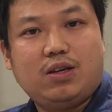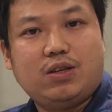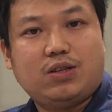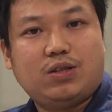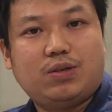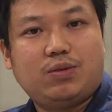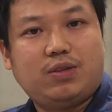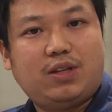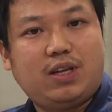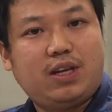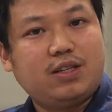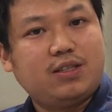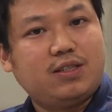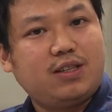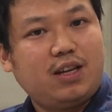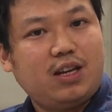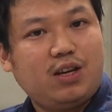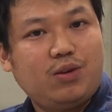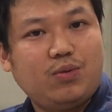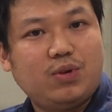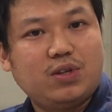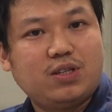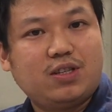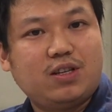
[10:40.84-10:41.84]
So that's
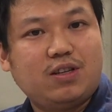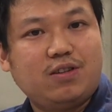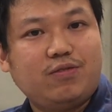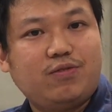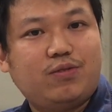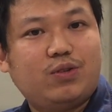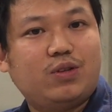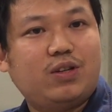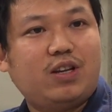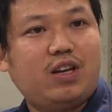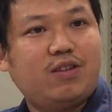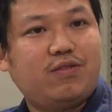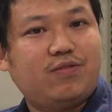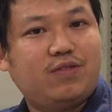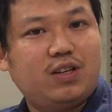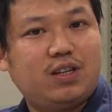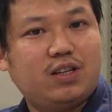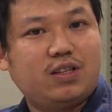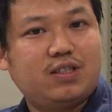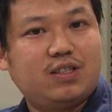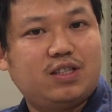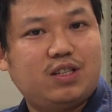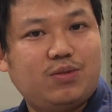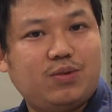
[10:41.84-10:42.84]
everything for the
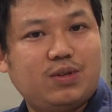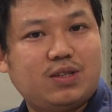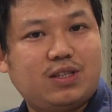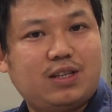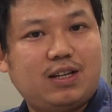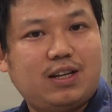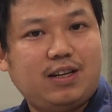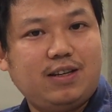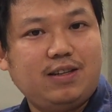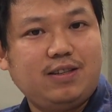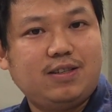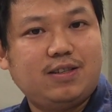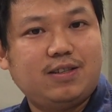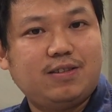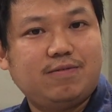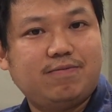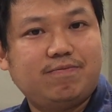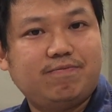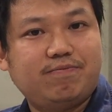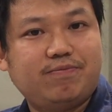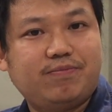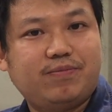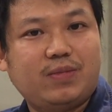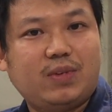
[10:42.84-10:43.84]
Effilux series light,
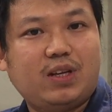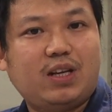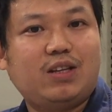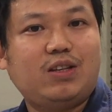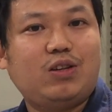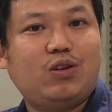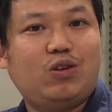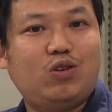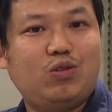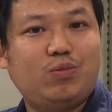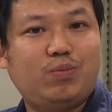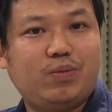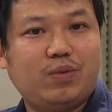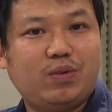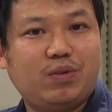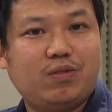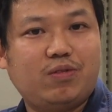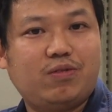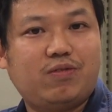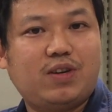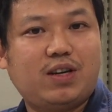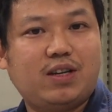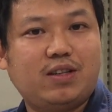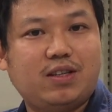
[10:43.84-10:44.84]
and hope
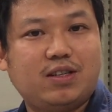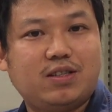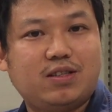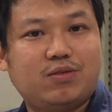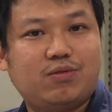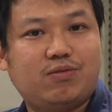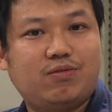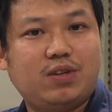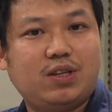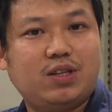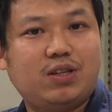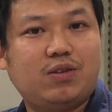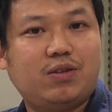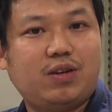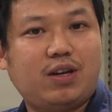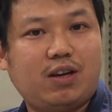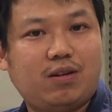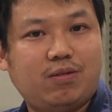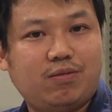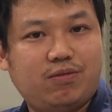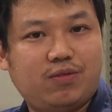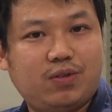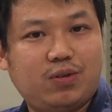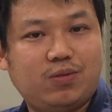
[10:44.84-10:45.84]
you find this video
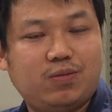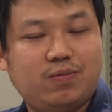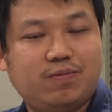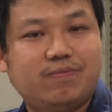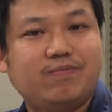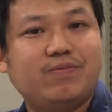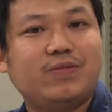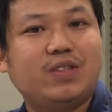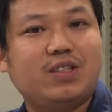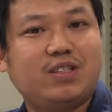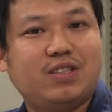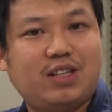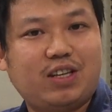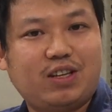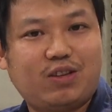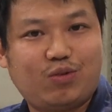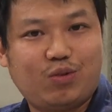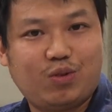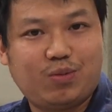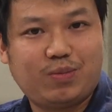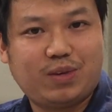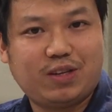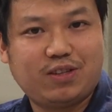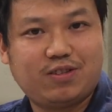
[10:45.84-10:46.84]
helpful. Thank
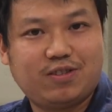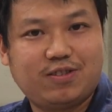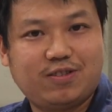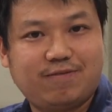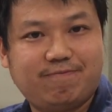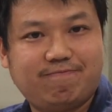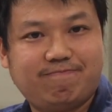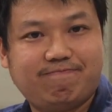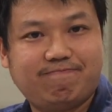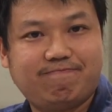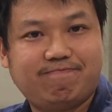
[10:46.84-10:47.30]
you very much.